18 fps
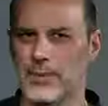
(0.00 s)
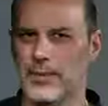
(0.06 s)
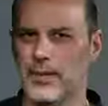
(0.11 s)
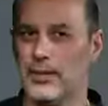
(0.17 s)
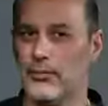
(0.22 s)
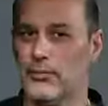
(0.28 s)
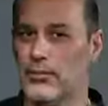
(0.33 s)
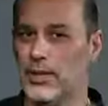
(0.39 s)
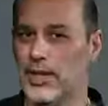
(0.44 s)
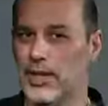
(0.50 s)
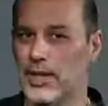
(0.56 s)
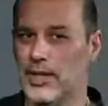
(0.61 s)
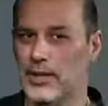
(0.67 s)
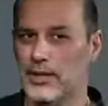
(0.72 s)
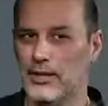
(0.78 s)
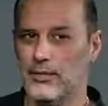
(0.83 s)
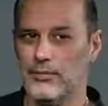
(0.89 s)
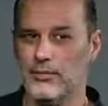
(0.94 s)
people
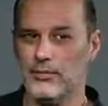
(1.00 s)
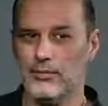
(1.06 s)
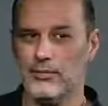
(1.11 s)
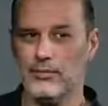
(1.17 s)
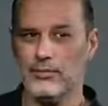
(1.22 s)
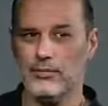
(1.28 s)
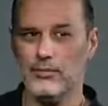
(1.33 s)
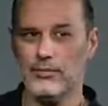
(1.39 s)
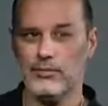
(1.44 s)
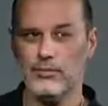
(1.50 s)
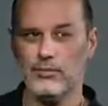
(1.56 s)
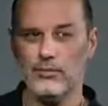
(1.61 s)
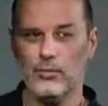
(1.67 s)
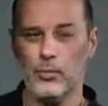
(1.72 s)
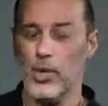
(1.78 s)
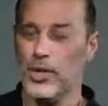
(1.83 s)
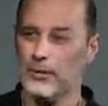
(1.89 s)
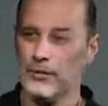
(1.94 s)
really
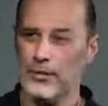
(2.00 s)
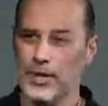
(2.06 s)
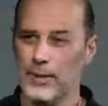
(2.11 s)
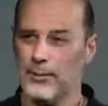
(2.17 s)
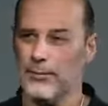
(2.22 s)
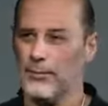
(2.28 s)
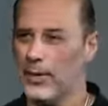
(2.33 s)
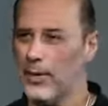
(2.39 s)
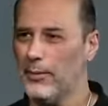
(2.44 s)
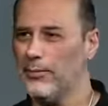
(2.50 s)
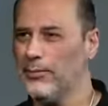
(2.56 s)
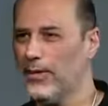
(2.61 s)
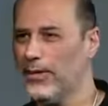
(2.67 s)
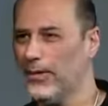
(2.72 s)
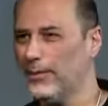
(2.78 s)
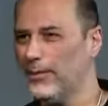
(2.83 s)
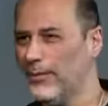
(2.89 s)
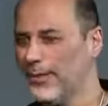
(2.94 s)
want freedom from
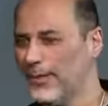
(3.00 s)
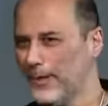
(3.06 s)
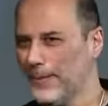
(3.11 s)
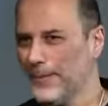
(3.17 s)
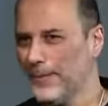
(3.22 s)
freedom?